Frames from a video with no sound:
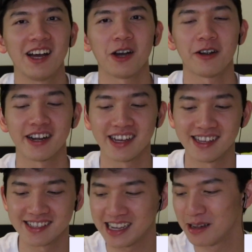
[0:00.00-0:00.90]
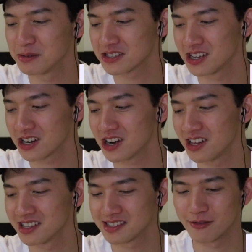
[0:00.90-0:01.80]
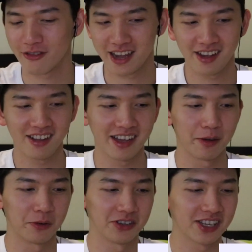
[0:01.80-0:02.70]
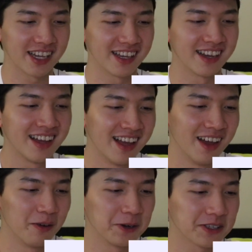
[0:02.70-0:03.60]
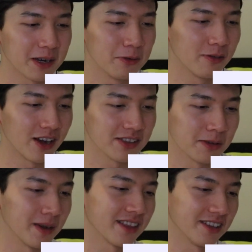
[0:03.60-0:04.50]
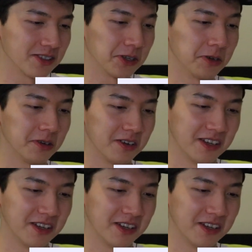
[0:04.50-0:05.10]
Alright guys, I'm just gonna call this a fail, and we're just gonna move on to method 2.